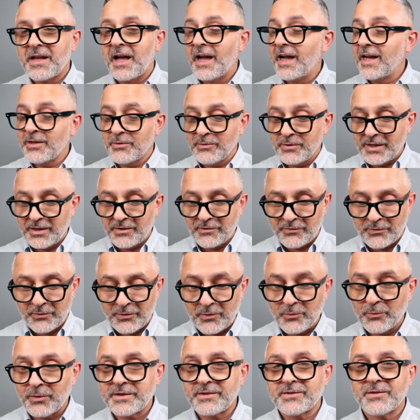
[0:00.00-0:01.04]
I don't care for
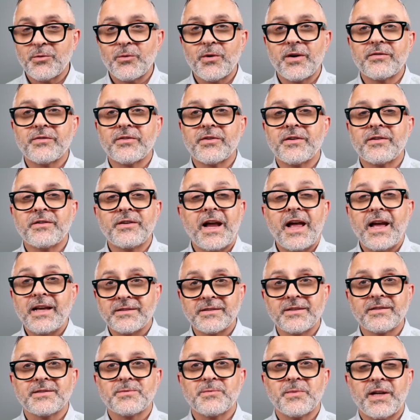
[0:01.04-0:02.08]
it whatsoever
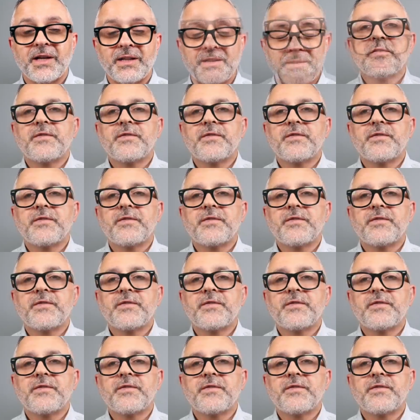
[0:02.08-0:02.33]
as a smell.